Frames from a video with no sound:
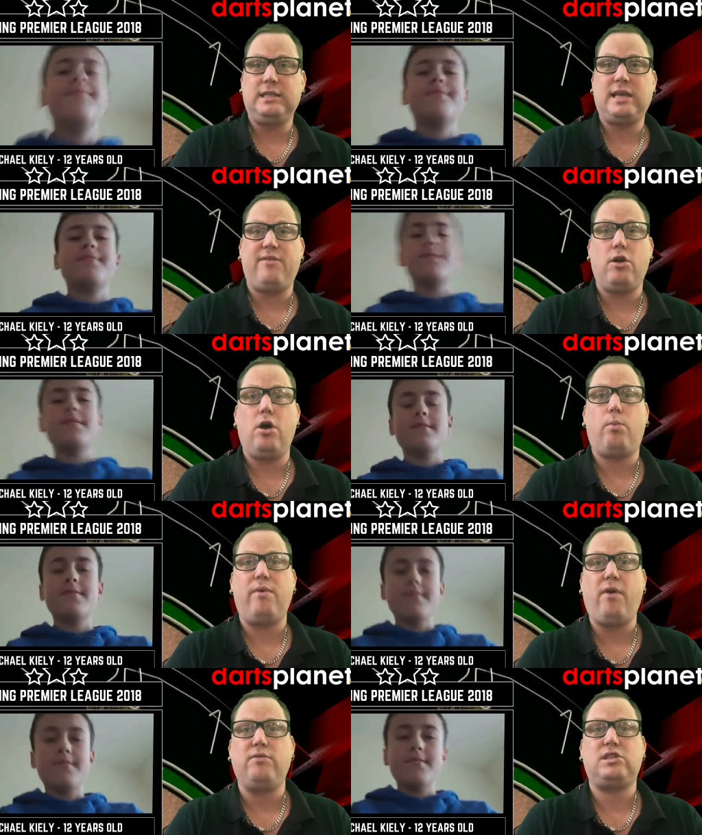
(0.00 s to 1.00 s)
Speaker 1: let's have a look.
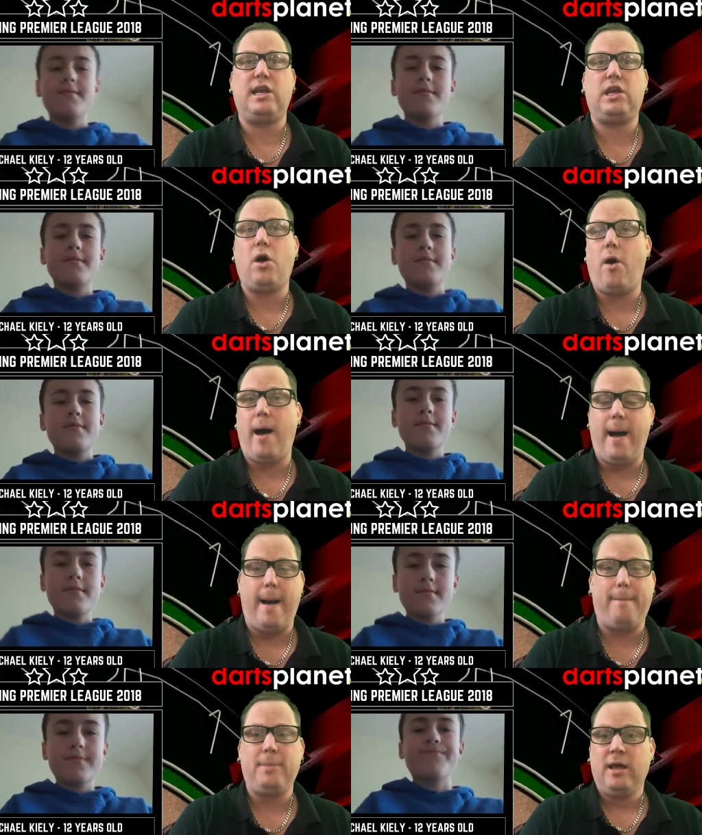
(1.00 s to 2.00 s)
We've obviously got
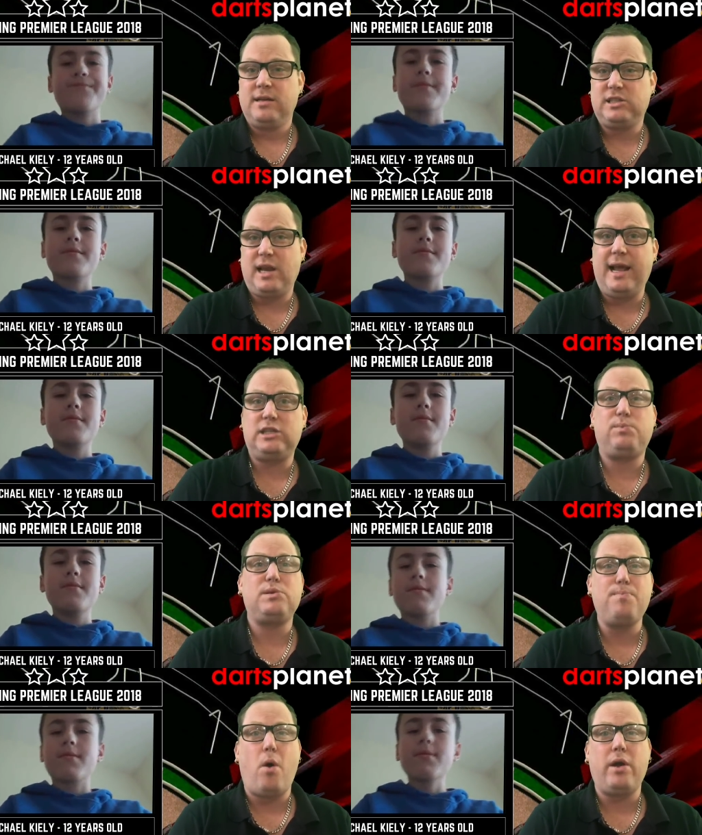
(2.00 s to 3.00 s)
the selection
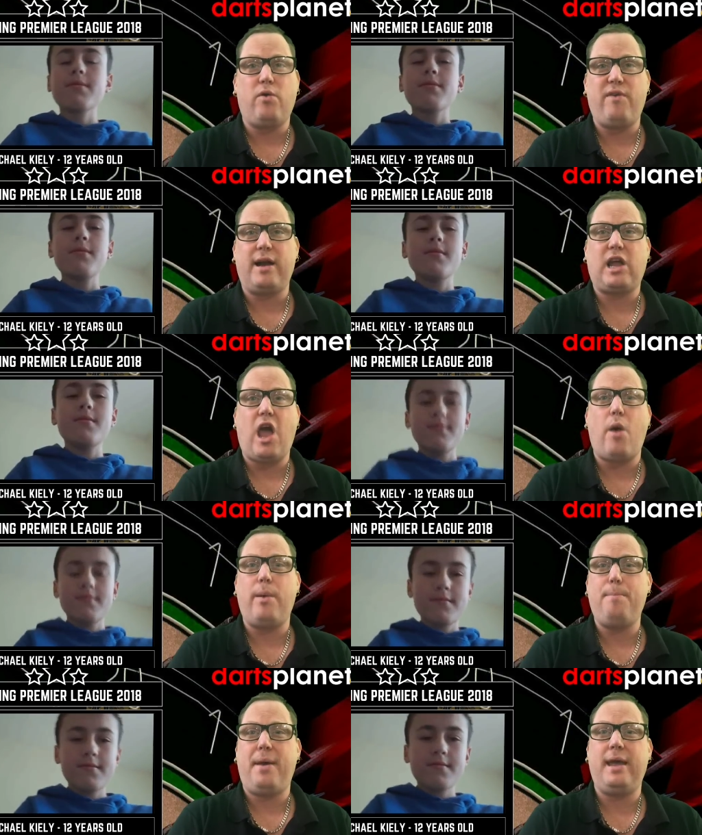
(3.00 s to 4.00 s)
was Michael van
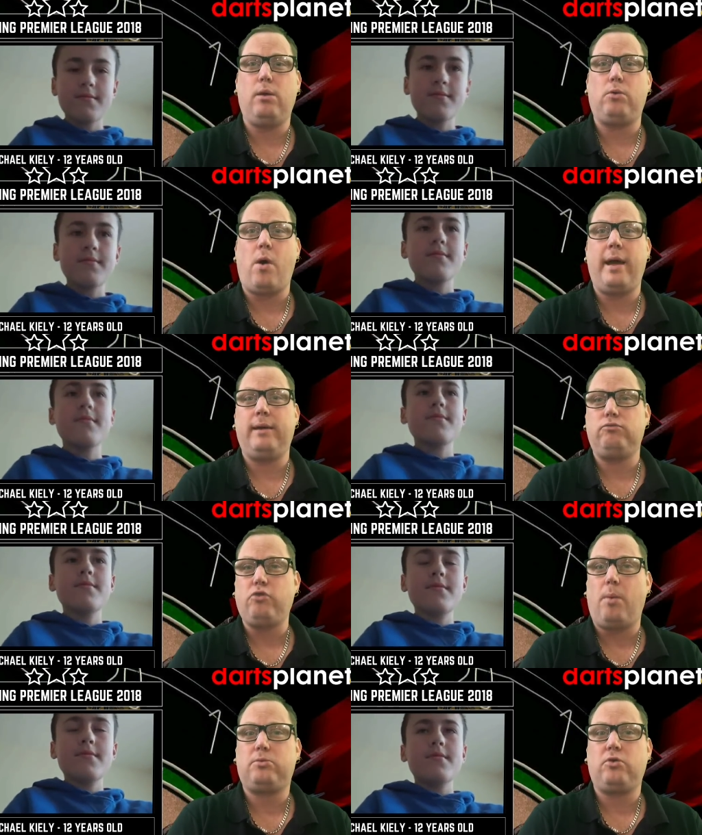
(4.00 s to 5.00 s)
Gerwen, Peter Wright,
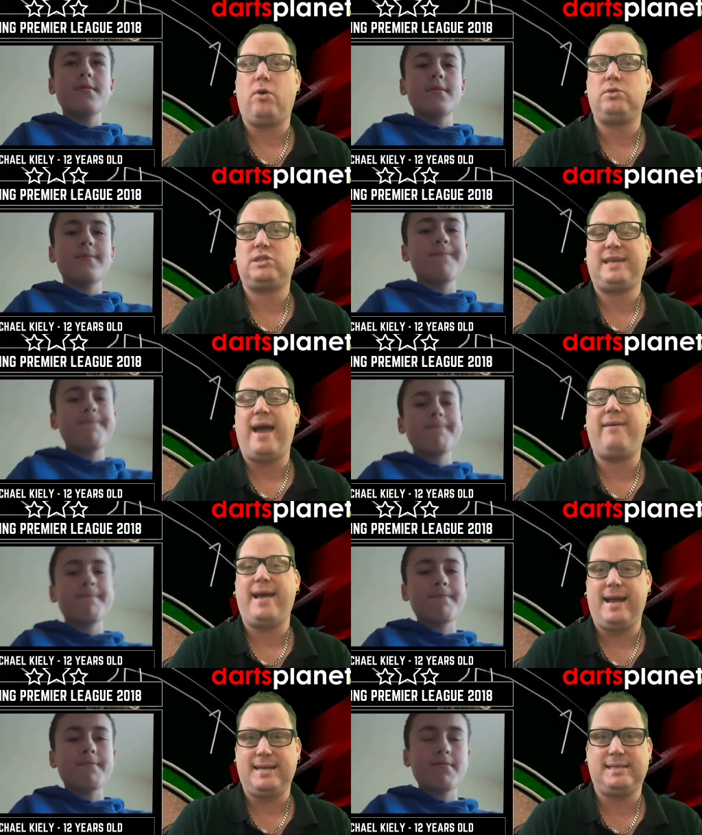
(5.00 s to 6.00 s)
Rob Cross,
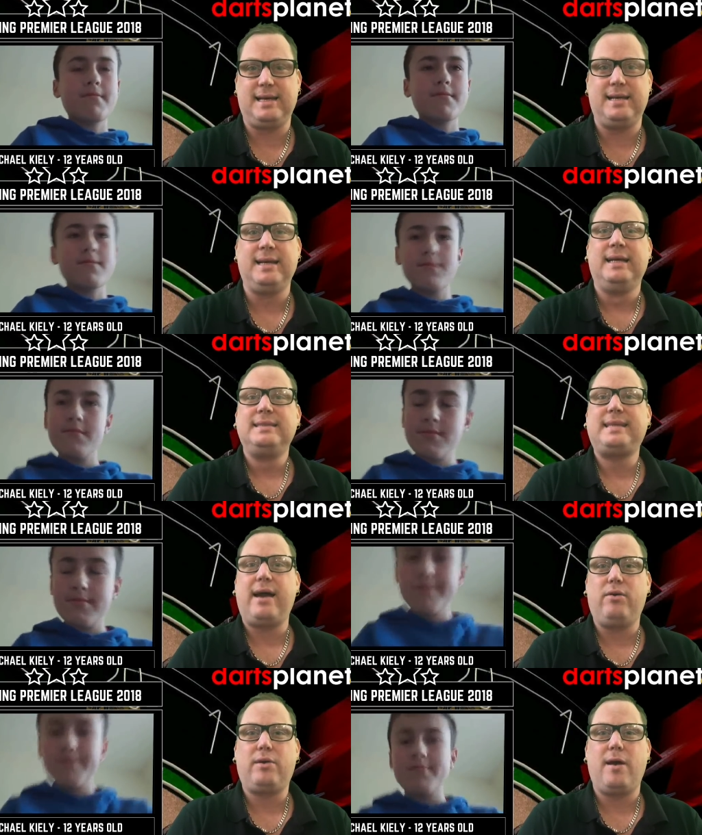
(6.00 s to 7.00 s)
Gary Anderson,
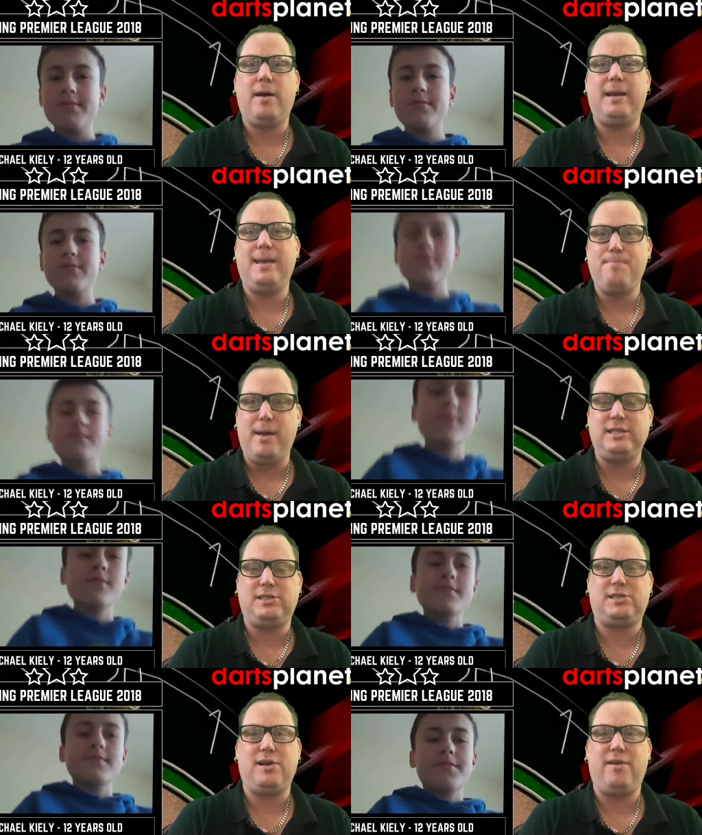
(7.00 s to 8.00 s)
Darryl Gurney,
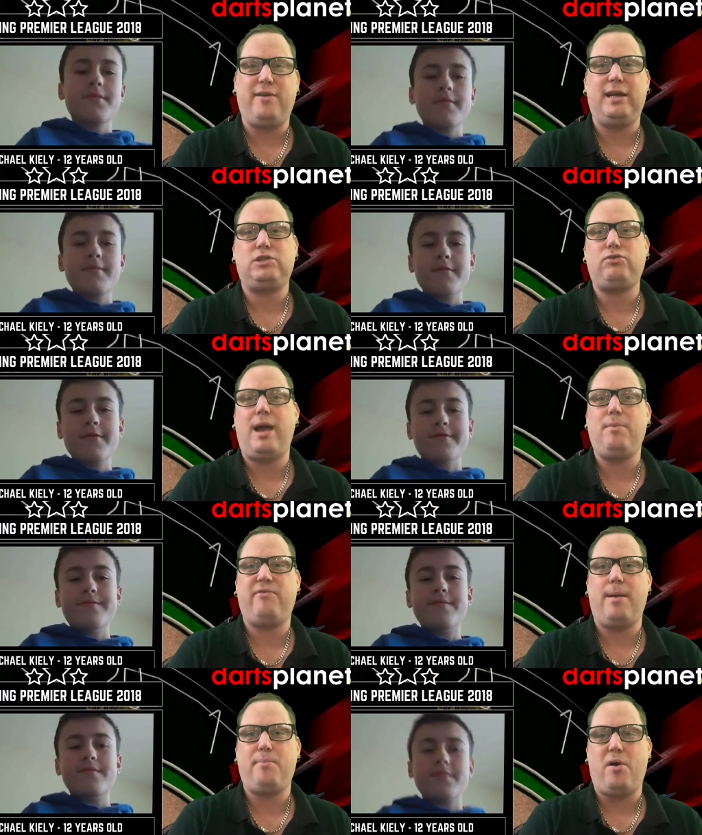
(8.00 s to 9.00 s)
Mensur Suljovic,
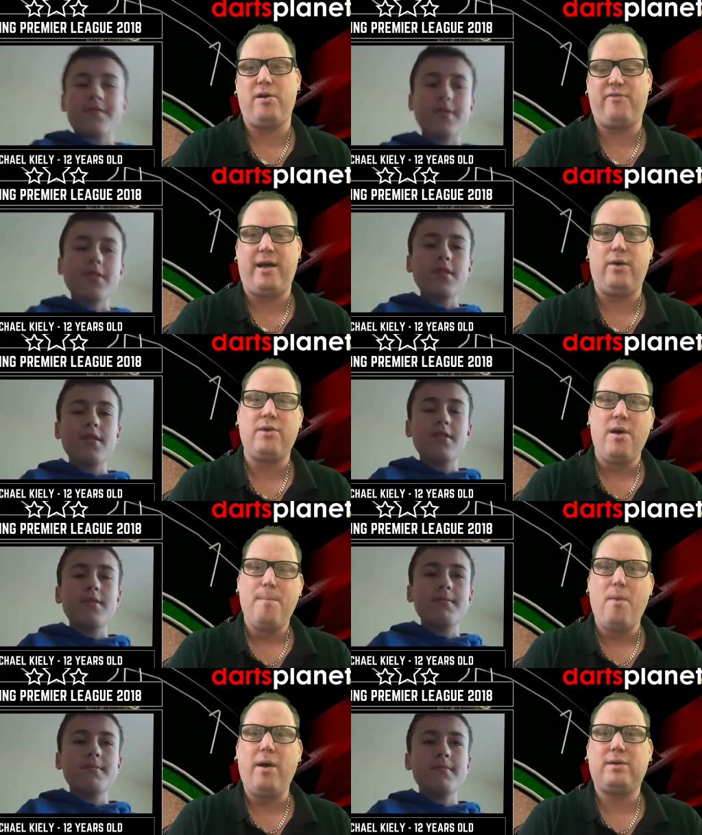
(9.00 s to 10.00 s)
Raymond Van Barneveld,
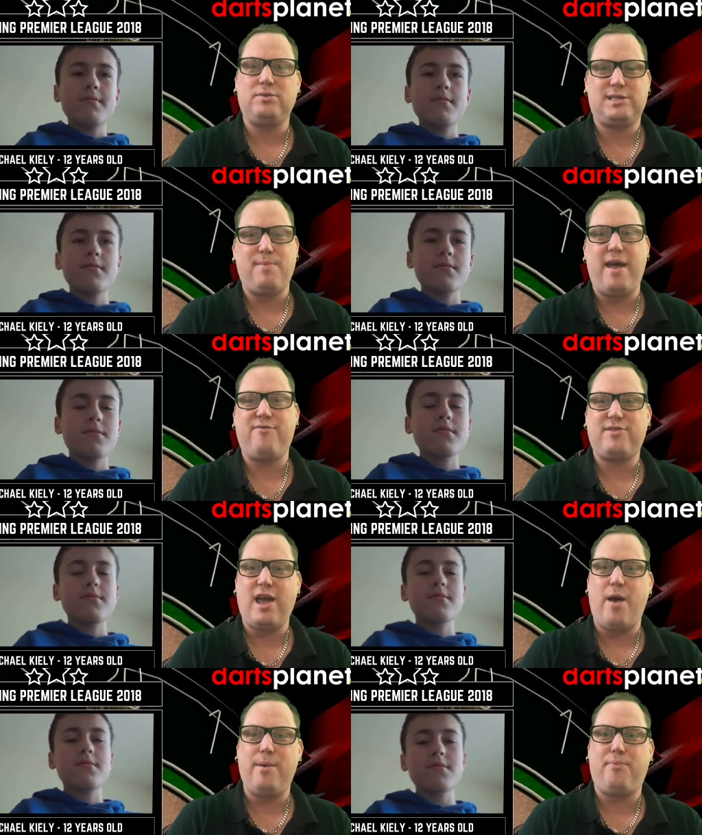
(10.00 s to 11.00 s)
Michael Smith,
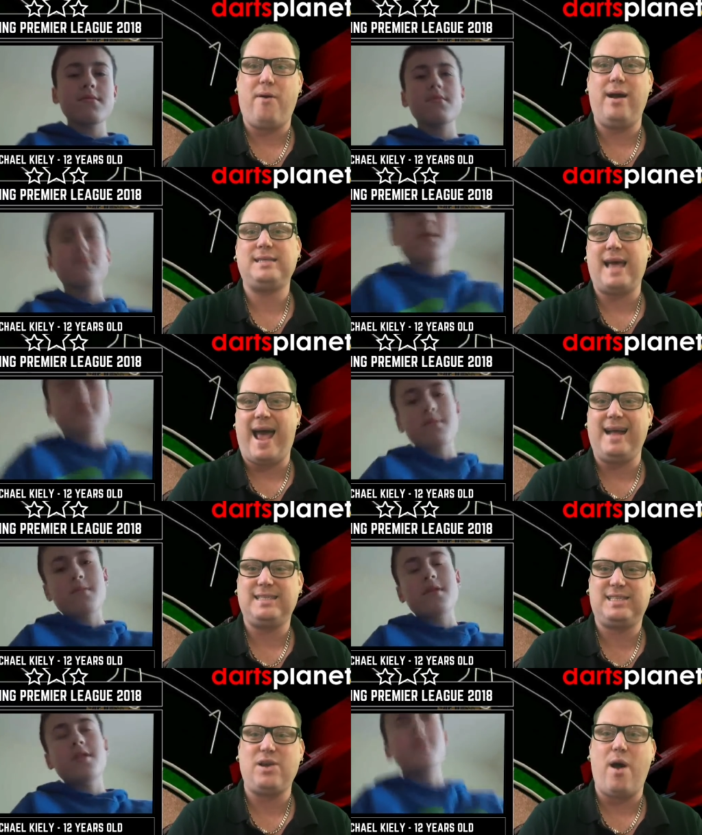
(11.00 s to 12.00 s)
Gerwyn Price
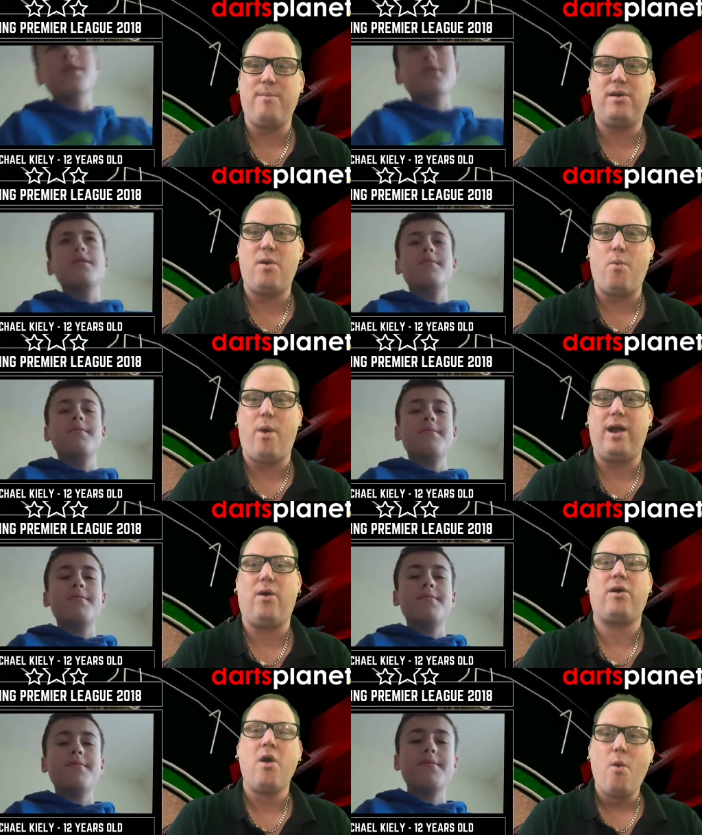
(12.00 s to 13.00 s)
and Simon
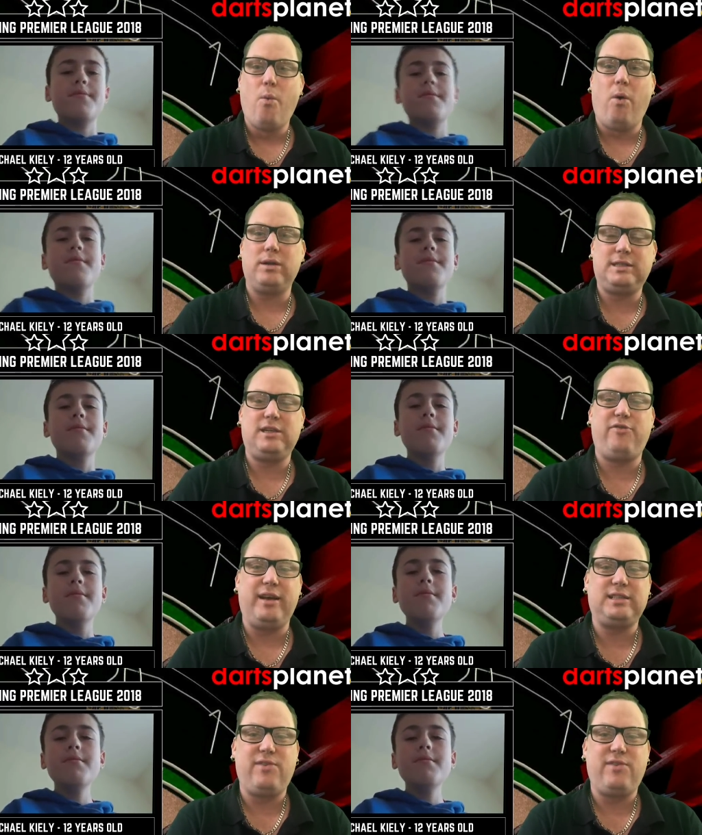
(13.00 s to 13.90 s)
Whitlock. What did you think